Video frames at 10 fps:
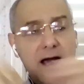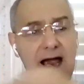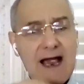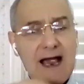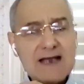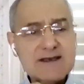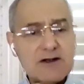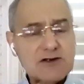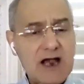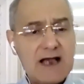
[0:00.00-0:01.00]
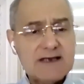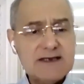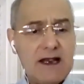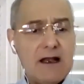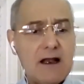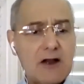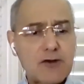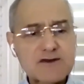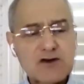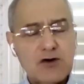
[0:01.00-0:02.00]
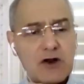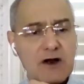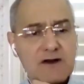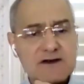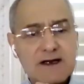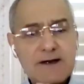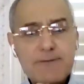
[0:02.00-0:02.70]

as such as a lot of scholars